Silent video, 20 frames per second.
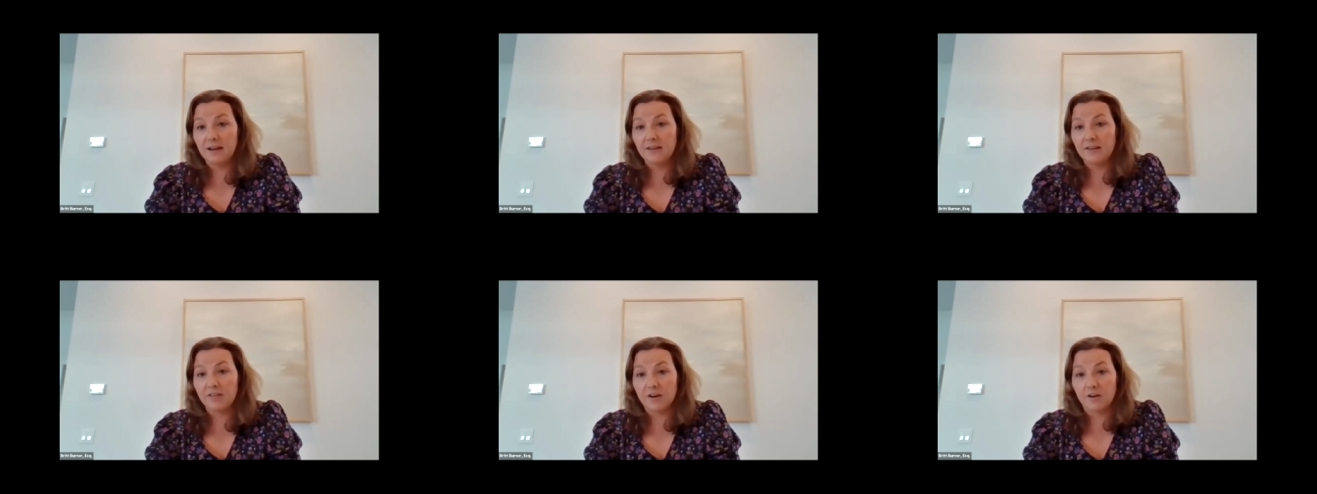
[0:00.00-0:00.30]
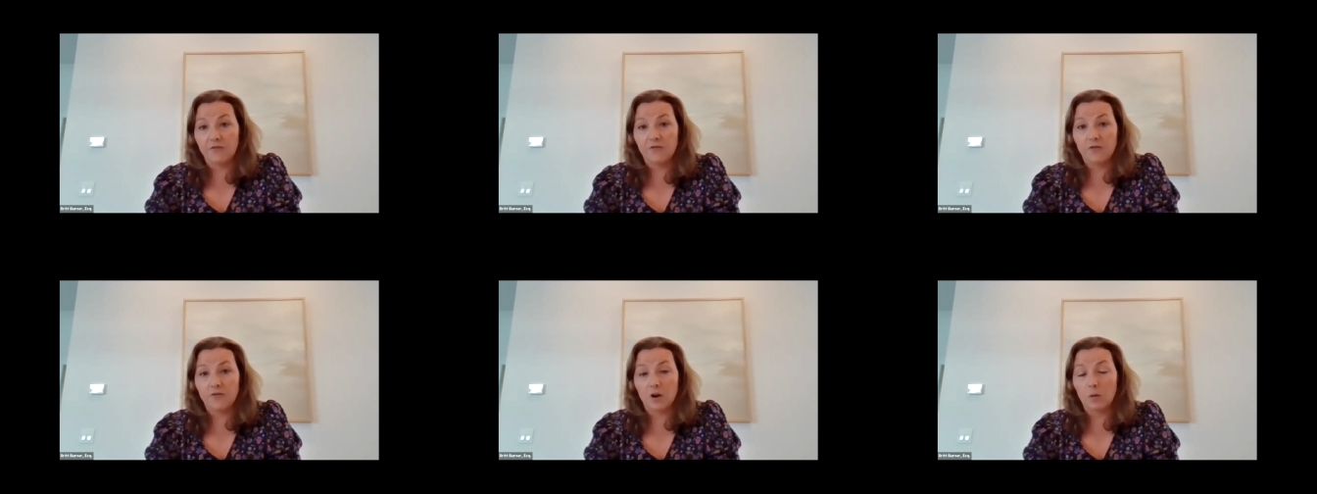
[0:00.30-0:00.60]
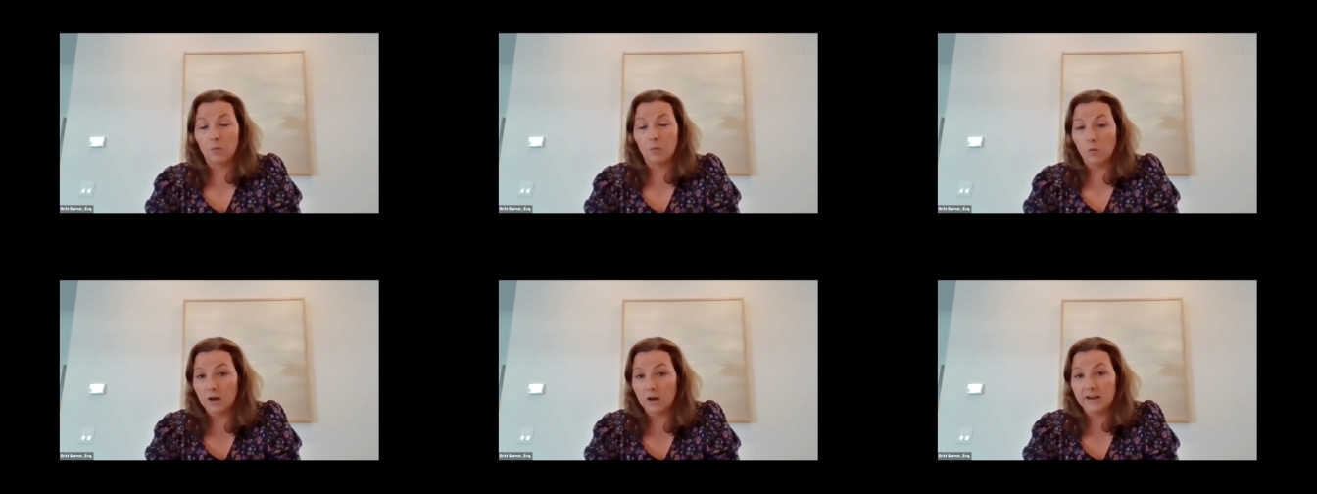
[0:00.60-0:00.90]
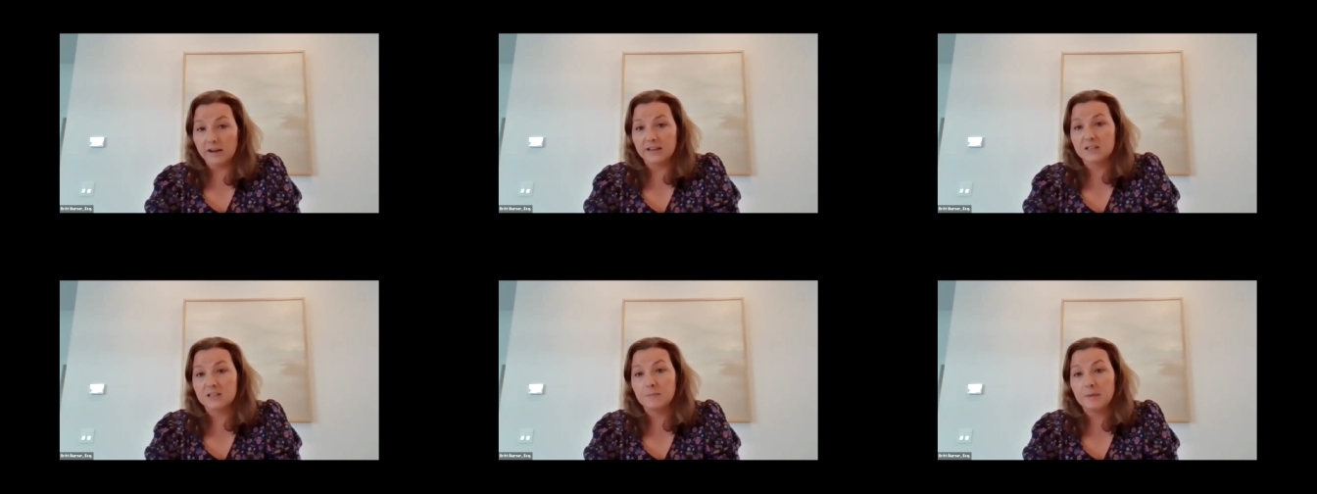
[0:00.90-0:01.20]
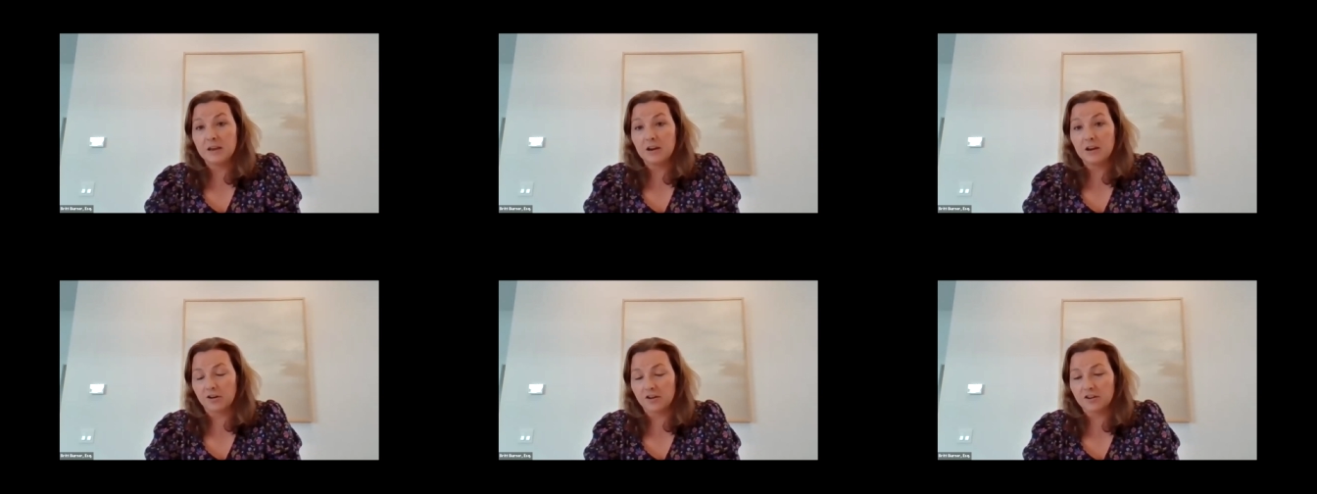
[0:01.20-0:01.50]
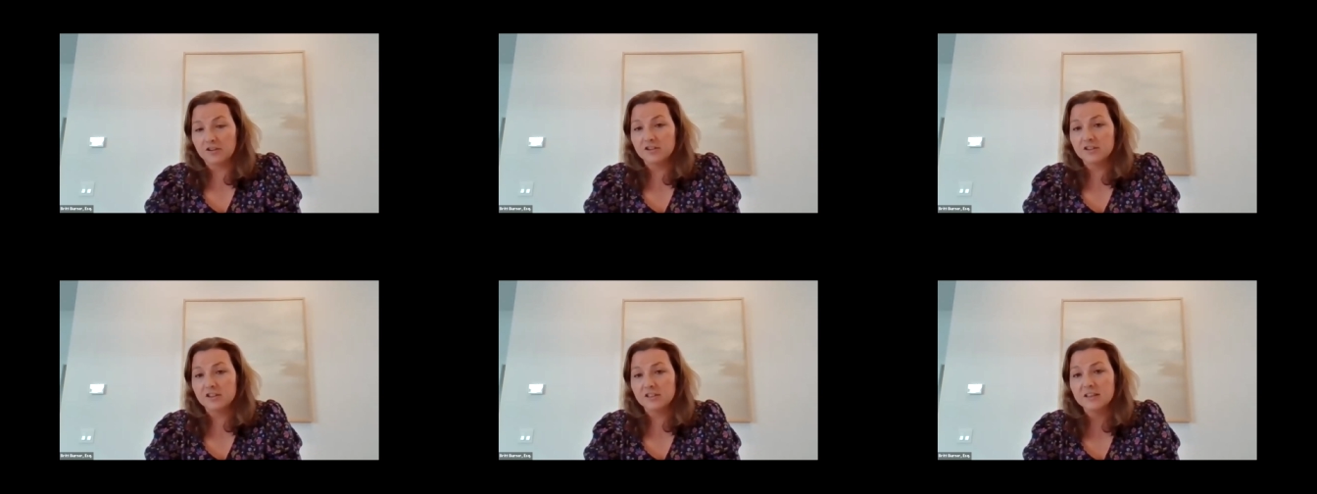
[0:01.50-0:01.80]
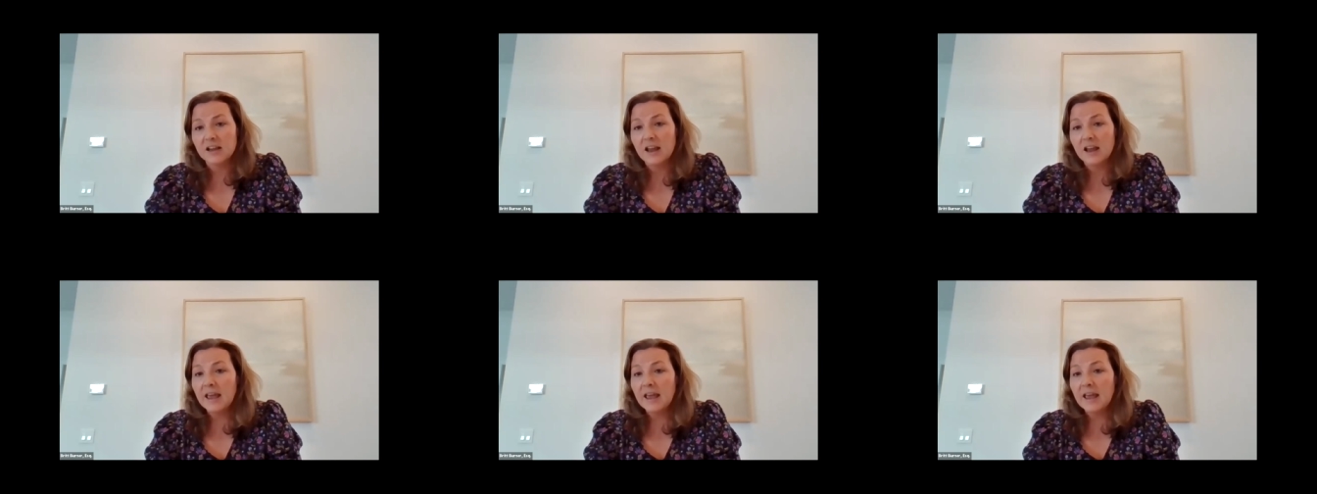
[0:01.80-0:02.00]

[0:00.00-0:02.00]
and therefore I want it to be hers.